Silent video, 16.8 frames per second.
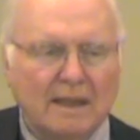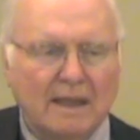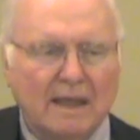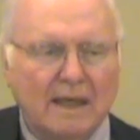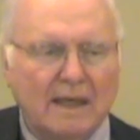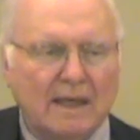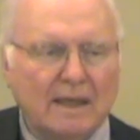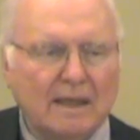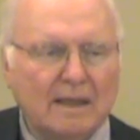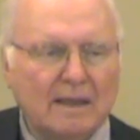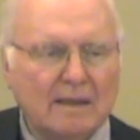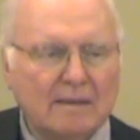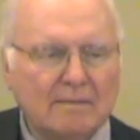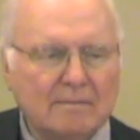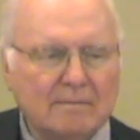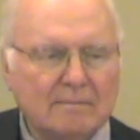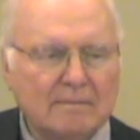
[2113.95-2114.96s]
and
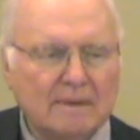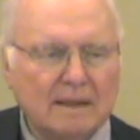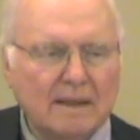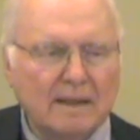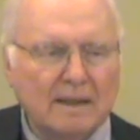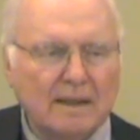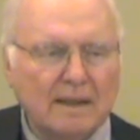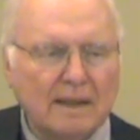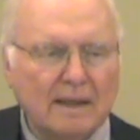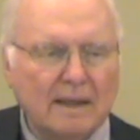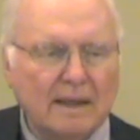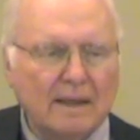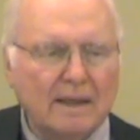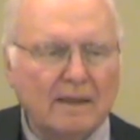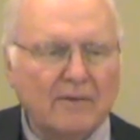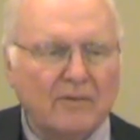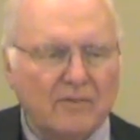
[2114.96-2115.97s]

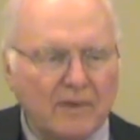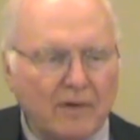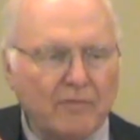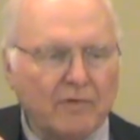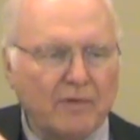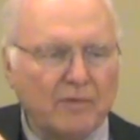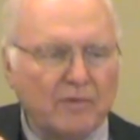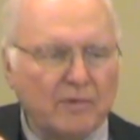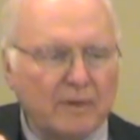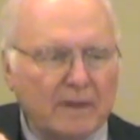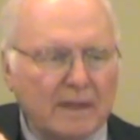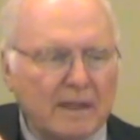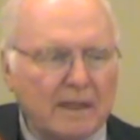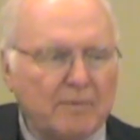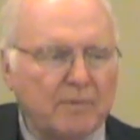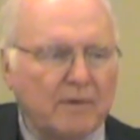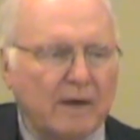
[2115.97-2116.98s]
to suffer through it and
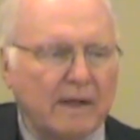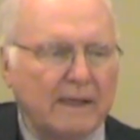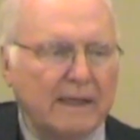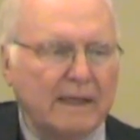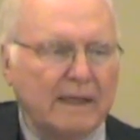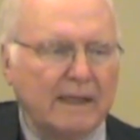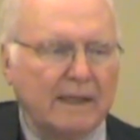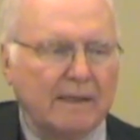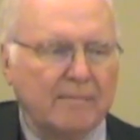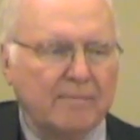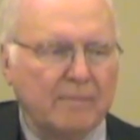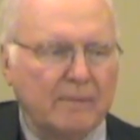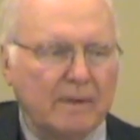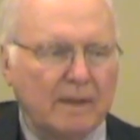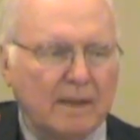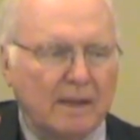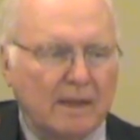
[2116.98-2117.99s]
keep their identity
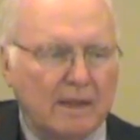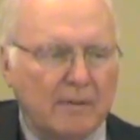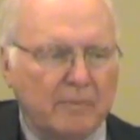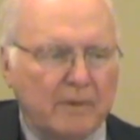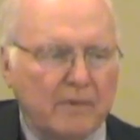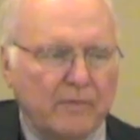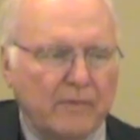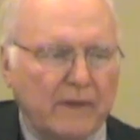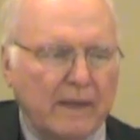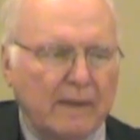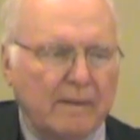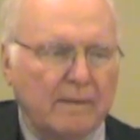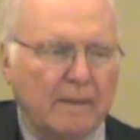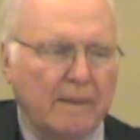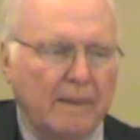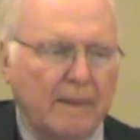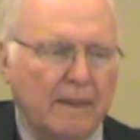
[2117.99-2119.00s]
and keep their faith.
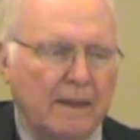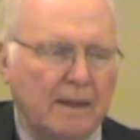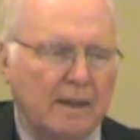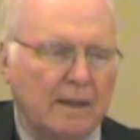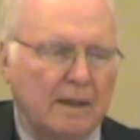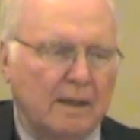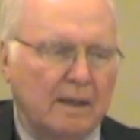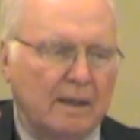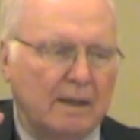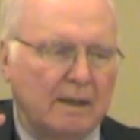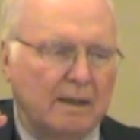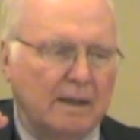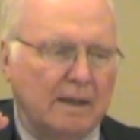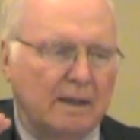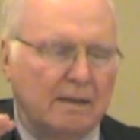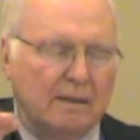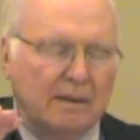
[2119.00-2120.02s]

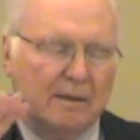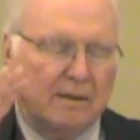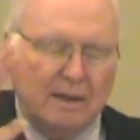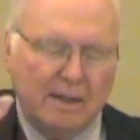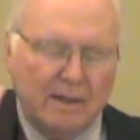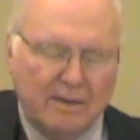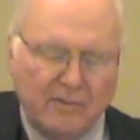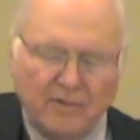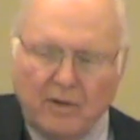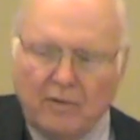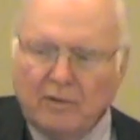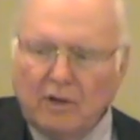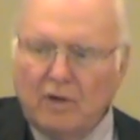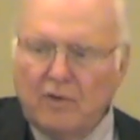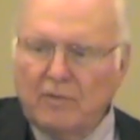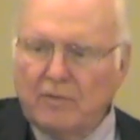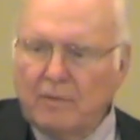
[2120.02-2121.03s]
And, you know, so it
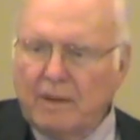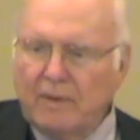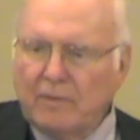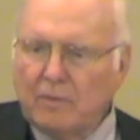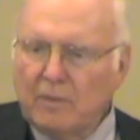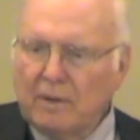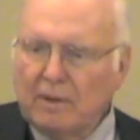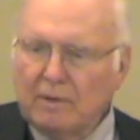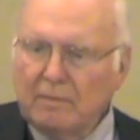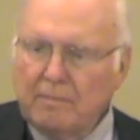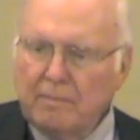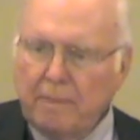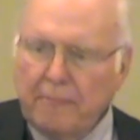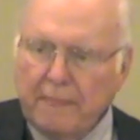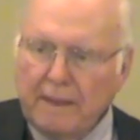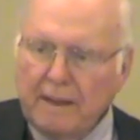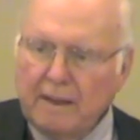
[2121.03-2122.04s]
goes around the world.
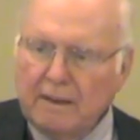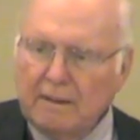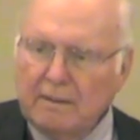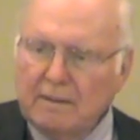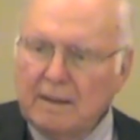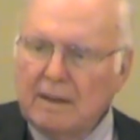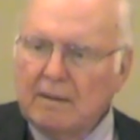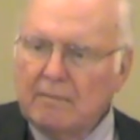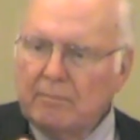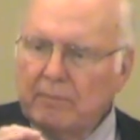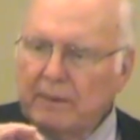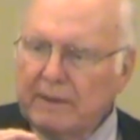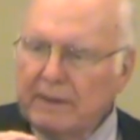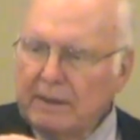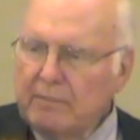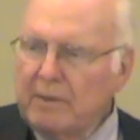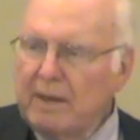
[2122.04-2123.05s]
But
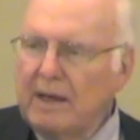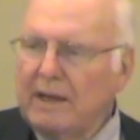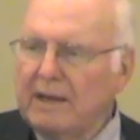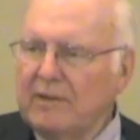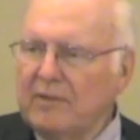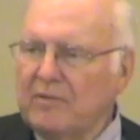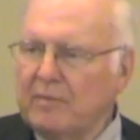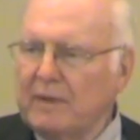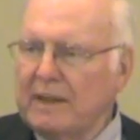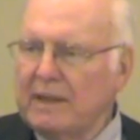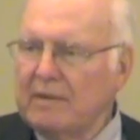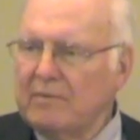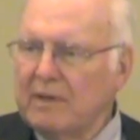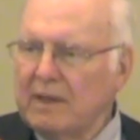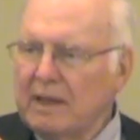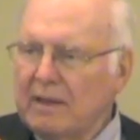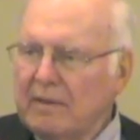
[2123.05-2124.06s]
the Americans
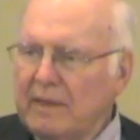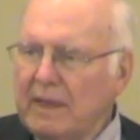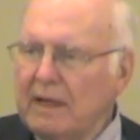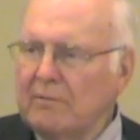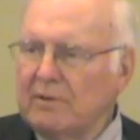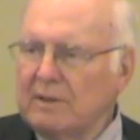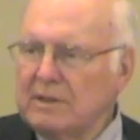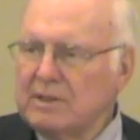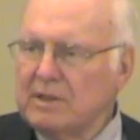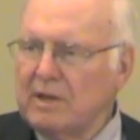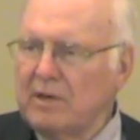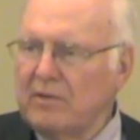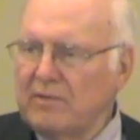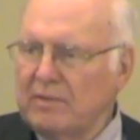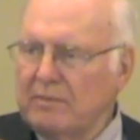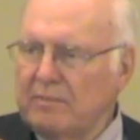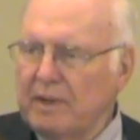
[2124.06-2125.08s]
believed they were
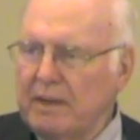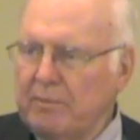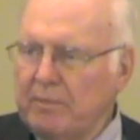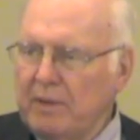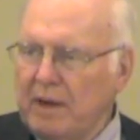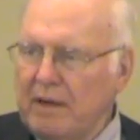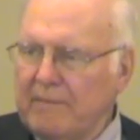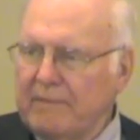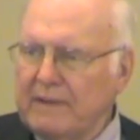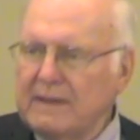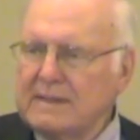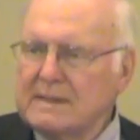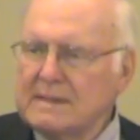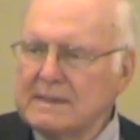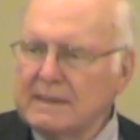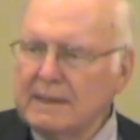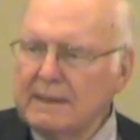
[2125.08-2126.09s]
chosen by
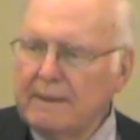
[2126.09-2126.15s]
providence